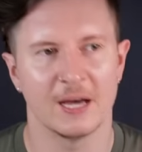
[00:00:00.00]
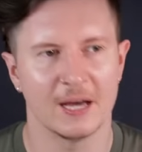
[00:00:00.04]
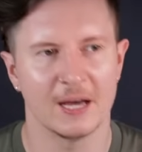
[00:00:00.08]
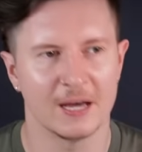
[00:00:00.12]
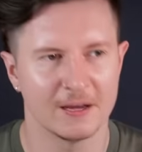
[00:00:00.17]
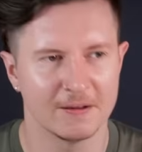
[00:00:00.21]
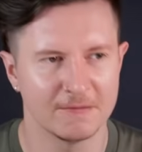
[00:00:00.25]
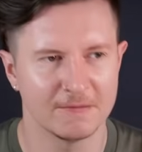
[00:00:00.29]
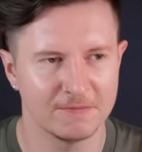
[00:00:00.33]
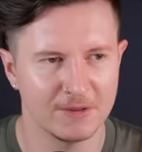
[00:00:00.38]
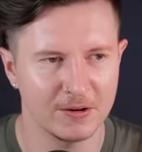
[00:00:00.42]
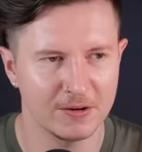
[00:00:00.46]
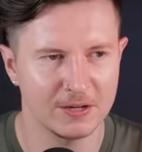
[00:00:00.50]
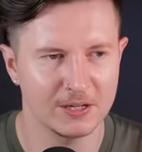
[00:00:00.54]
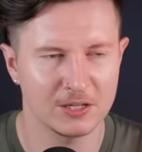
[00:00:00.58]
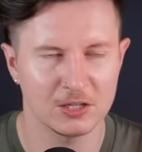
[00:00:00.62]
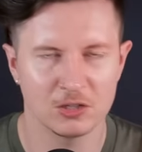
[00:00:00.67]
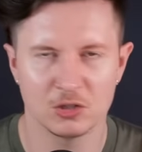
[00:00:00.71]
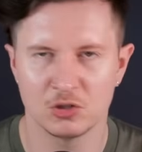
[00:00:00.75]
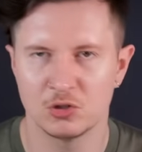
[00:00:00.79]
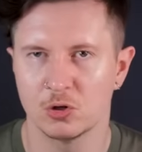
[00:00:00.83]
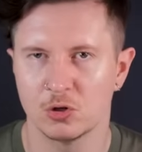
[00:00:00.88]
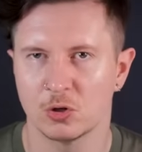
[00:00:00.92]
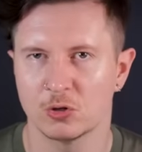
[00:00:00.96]
uh, very
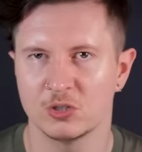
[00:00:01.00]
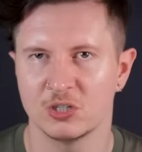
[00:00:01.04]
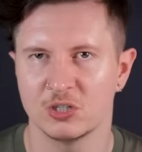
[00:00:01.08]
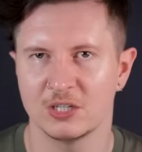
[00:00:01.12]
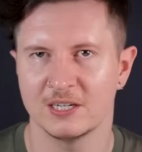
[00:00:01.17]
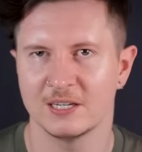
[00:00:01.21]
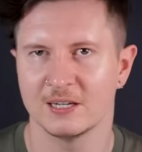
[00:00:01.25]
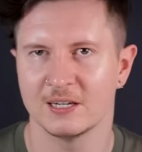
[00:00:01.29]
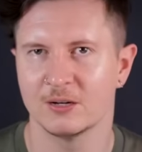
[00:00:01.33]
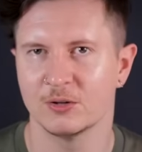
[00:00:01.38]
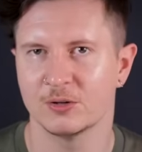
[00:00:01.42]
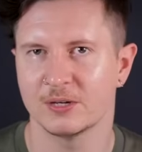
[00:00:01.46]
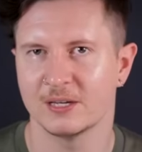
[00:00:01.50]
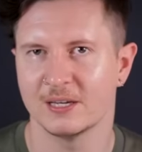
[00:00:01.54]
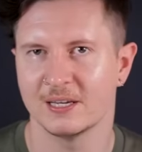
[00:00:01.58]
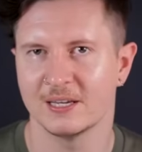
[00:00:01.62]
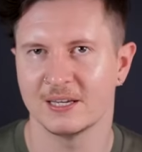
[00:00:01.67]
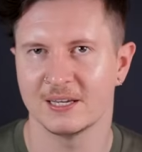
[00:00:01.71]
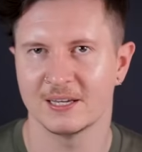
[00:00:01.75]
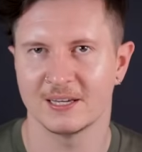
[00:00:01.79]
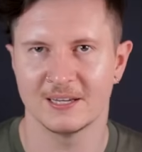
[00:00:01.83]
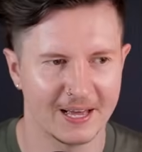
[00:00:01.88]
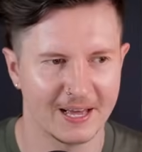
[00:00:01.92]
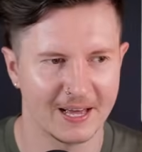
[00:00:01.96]
dodgy
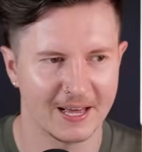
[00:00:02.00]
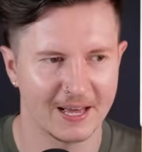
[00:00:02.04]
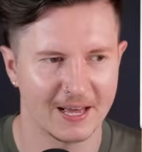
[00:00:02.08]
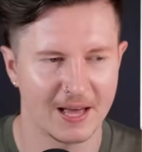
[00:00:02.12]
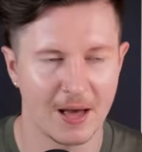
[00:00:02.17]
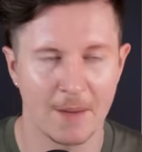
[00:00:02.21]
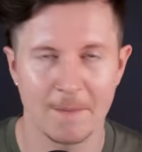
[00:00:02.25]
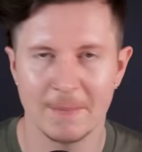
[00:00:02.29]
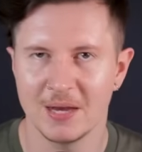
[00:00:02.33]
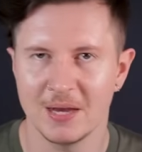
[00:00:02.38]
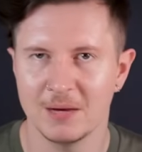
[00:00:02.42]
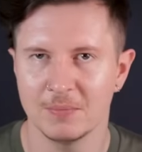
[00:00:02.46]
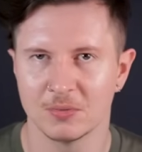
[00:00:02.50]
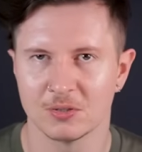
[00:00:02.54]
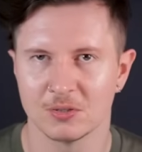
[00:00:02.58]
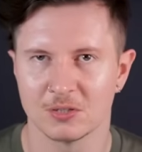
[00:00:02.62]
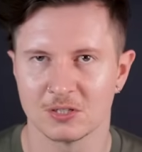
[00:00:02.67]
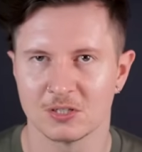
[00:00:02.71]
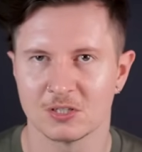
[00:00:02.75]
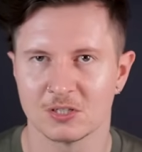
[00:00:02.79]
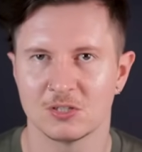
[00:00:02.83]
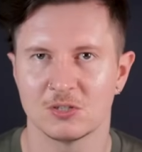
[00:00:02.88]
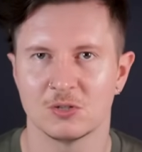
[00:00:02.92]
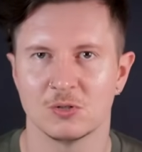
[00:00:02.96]
looking uh,
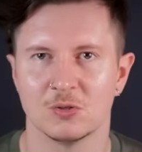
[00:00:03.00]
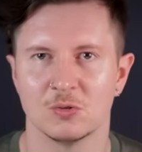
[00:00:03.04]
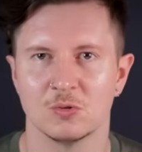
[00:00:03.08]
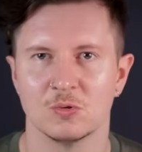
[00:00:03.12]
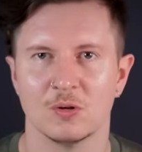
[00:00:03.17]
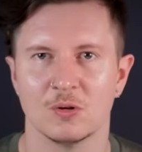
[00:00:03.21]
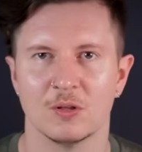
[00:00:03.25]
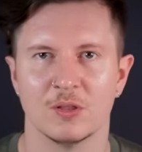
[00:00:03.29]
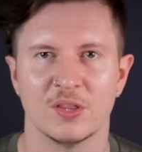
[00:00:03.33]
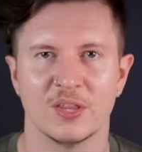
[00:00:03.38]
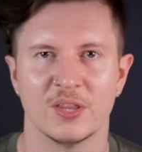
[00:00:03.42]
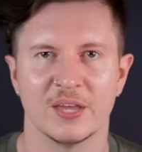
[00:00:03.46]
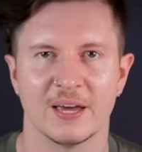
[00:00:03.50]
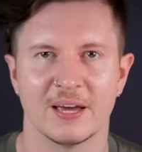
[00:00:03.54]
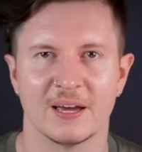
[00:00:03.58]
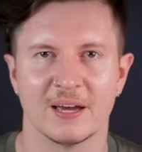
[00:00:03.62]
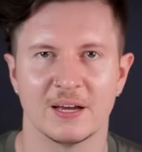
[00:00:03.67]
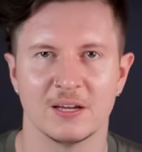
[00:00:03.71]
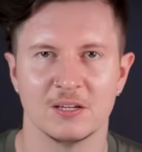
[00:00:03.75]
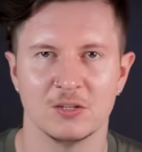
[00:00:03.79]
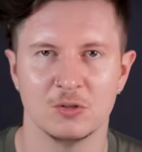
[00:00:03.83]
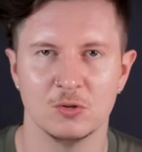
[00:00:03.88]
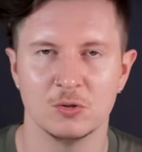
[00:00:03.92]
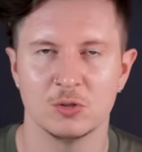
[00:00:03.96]
amendments to their
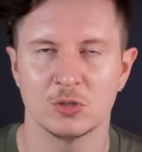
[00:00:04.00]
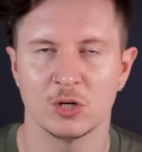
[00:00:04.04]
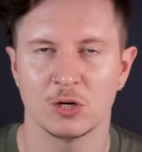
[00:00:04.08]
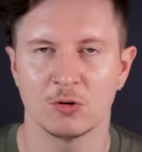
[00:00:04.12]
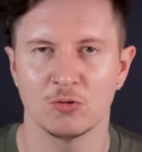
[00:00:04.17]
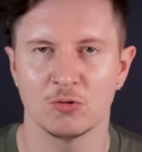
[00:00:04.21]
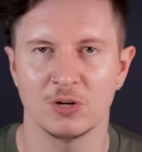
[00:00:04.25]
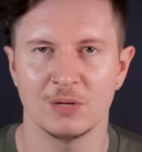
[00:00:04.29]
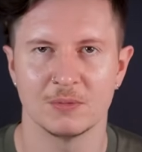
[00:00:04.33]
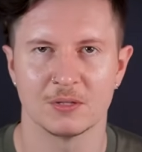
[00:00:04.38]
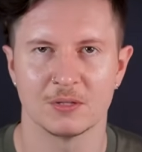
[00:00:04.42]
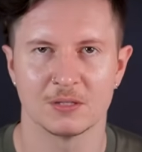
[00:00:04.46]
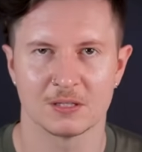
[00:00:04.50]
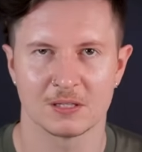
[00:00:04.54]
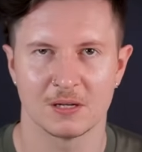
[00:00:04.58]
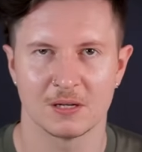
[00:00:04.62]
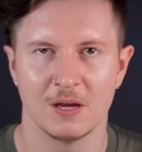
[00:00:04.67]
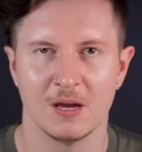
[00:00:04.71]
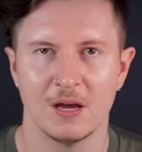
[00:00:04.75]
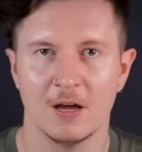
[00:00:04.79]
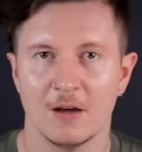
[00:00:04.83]
user agreements.